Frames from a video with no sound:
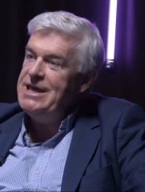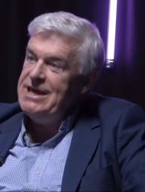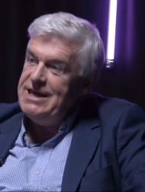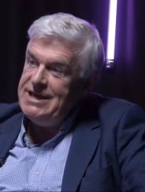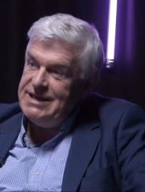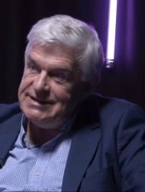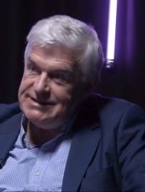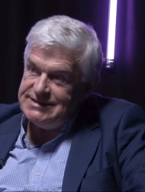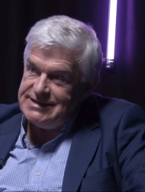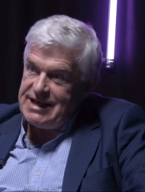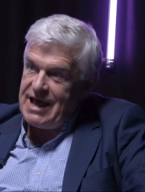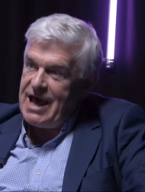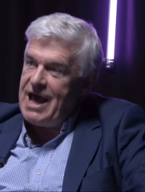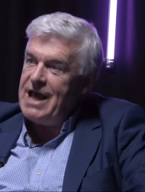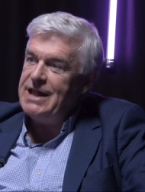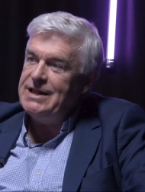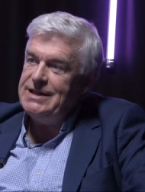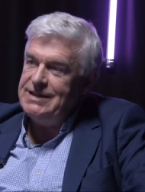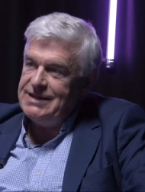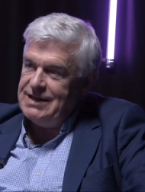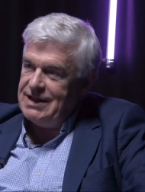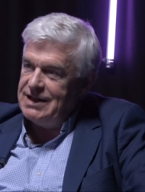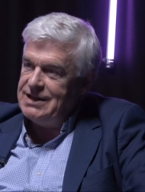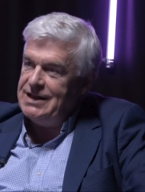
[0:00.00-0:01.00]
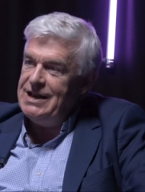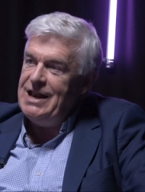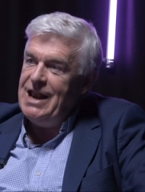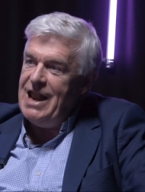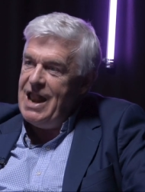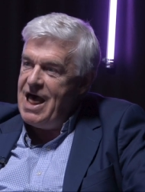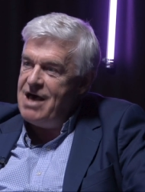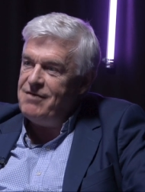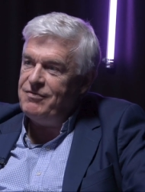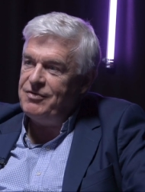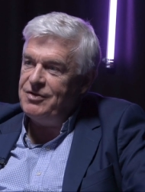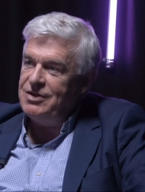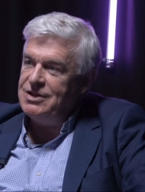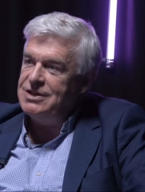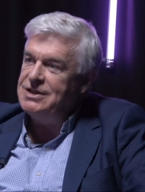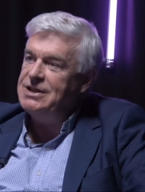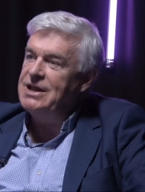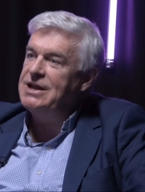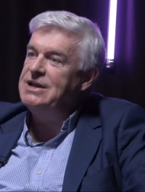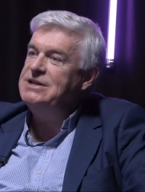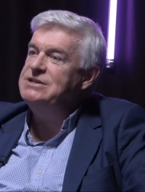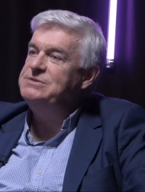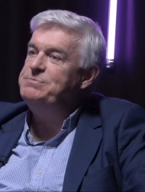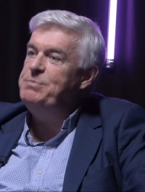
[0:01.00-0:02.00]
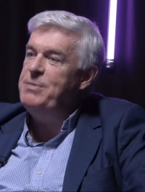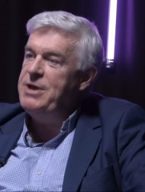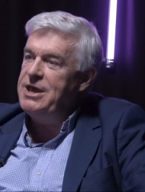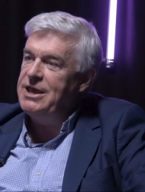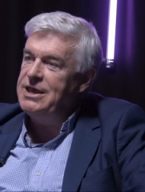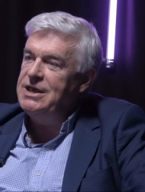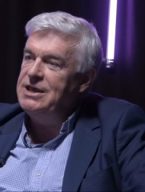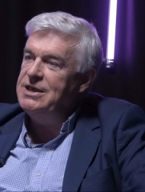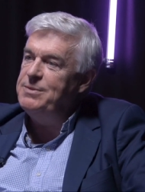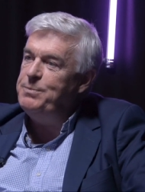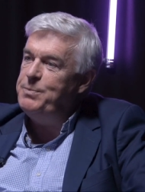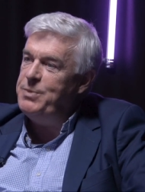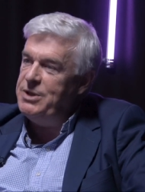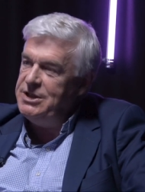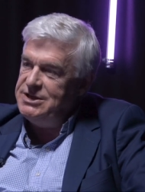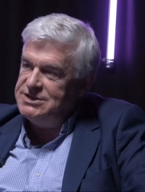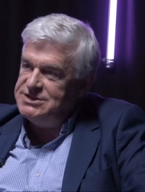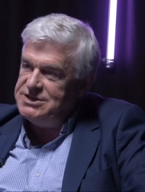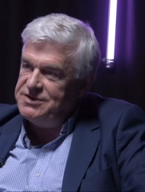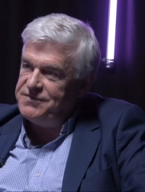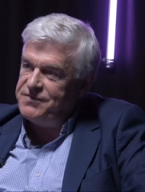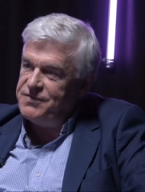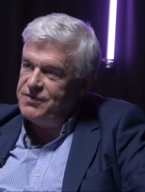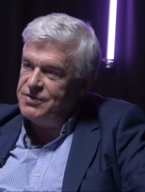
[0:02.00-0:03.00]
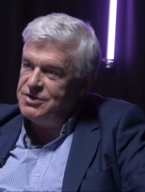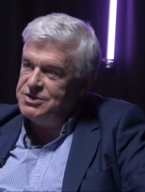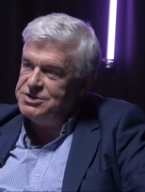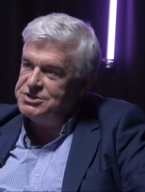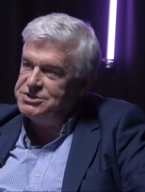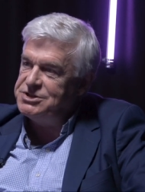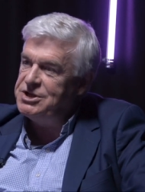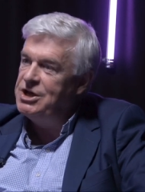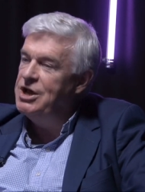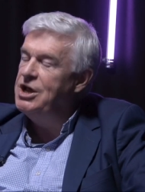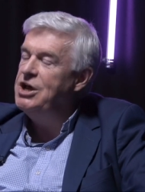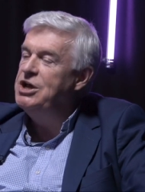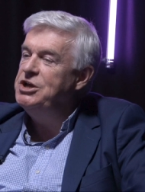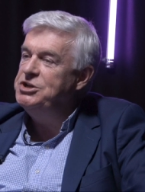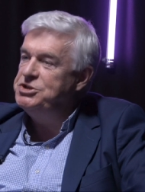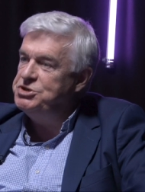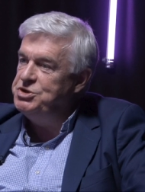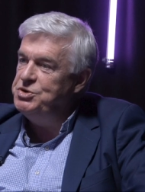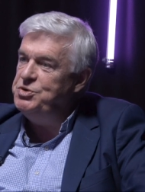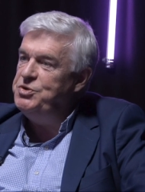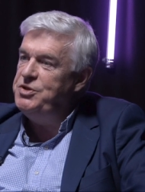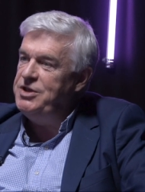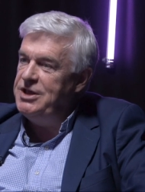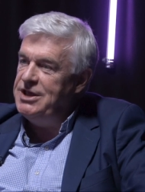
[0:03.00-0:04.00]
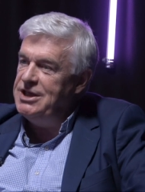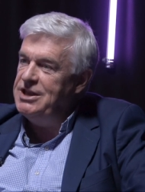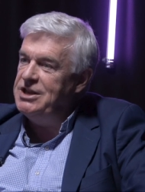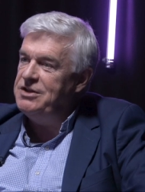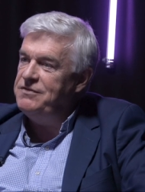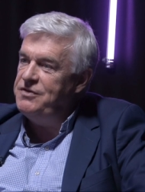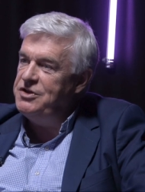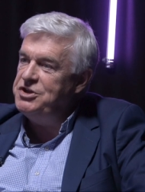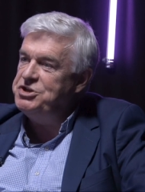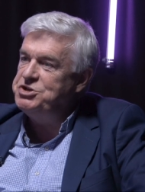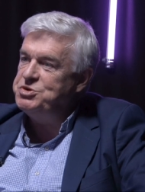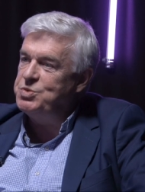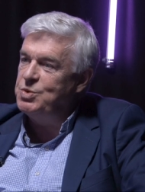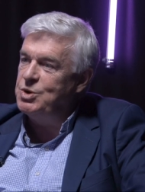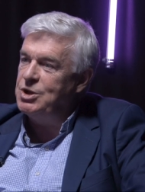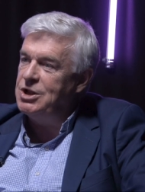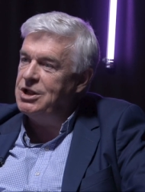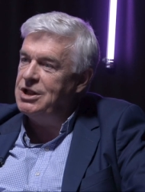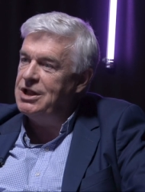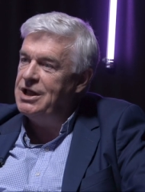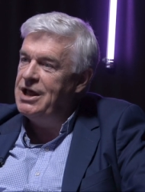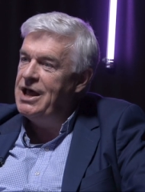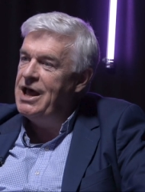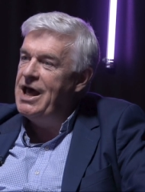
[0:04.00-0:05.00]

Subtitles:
it's at that level that is making a big difference to the individual.